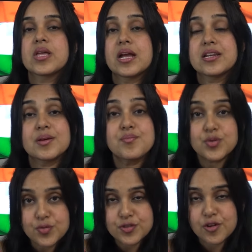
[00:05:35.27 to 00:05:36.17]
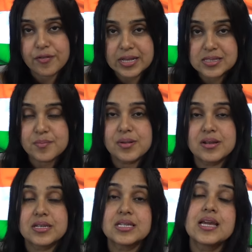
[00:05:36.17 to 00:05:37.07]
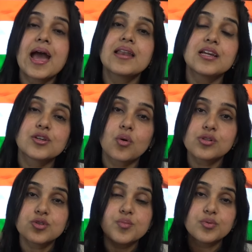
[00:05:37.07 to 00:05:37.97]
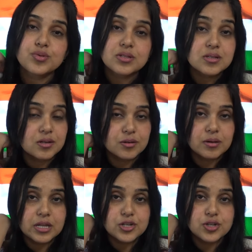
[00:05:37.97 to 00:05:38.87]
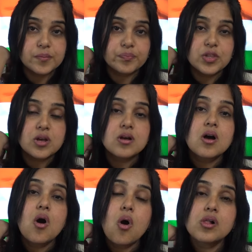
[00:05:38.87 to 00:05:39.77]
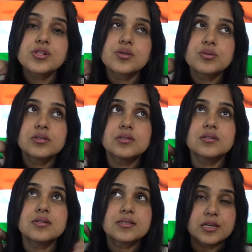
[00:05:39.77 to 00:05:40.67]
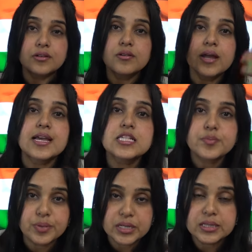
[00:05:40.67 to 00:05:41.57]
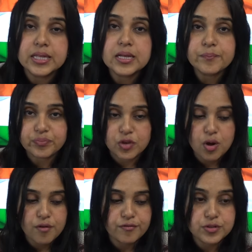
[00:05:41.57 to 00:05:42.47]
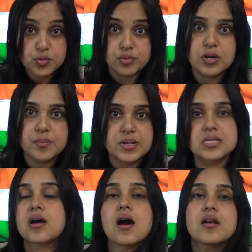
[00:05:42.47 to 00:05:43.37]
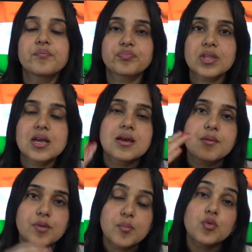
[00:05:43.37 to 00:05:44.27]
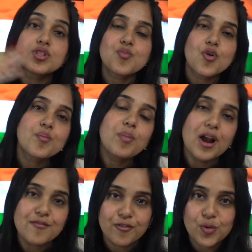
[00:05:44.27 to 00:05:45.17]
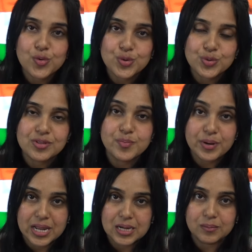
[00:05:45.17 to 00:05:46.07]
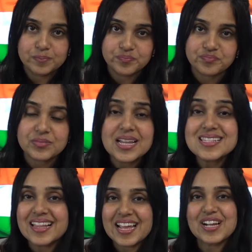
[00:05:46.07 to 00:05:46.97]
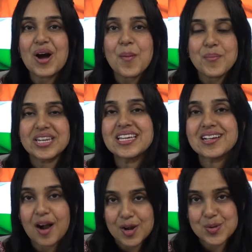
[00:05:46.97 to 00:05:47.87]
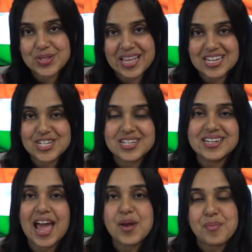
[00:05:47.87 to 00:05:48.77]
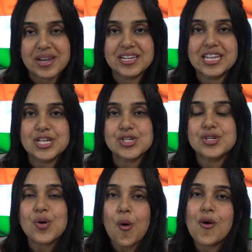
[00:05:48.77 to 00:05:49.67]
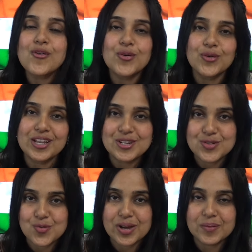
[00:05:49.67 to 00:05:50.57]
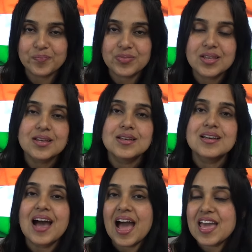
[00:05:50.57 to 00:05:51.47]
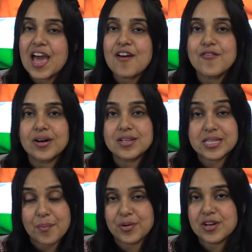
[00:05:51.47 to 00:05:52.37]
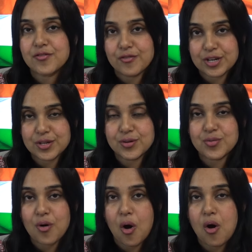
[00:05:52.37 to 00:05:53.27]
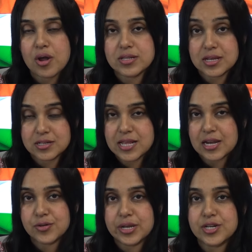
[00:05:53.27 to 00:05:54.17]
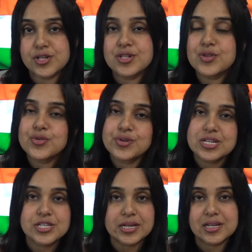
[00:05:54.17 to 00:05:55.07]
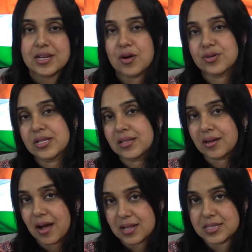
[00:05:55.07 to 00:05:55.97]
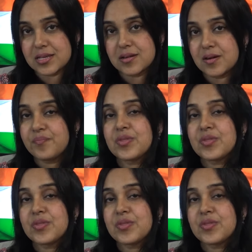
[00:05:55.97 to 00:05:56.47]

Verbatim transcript: It improves your flexibility and it also boosts the circulation. Also, the synchronized breathing of Surya Namaskar promotes more blood flow to the brain. It's like a mini cardio session and meditation all roll into one. I have a separate video on sun salutation, so you can check it out in the cards here.